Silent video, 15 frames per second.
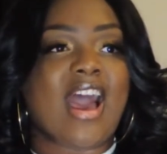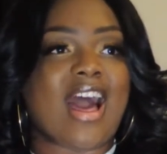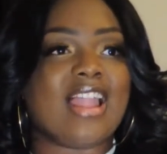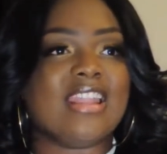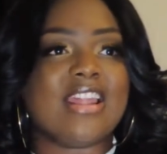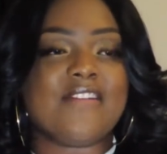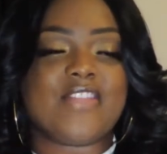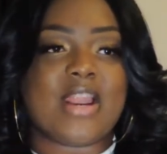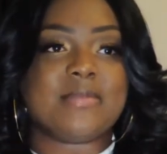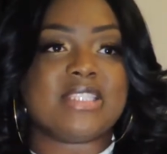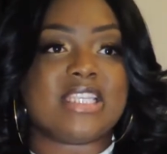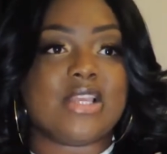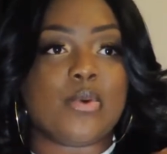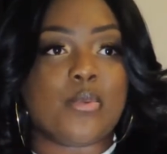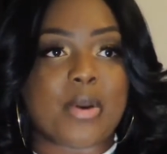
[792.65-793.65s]
I love that I'm
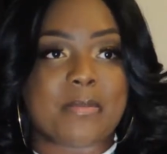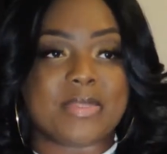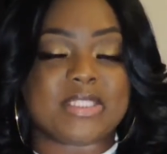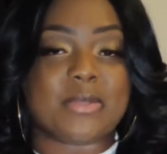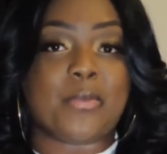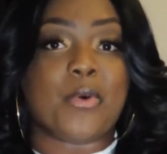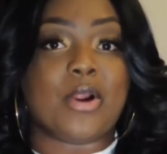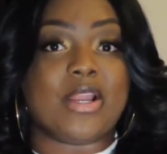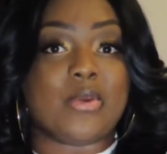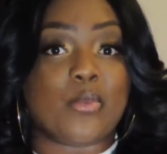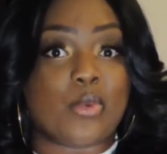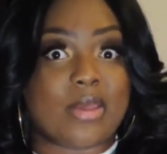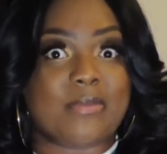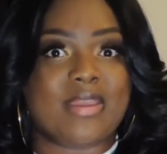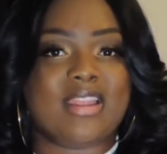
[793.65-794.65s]
seeing women
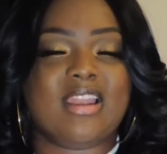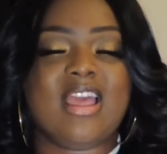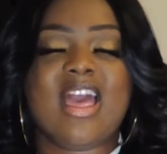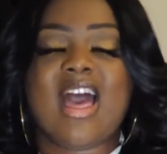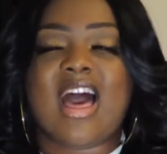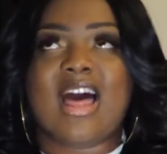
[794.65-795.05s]
supporting women.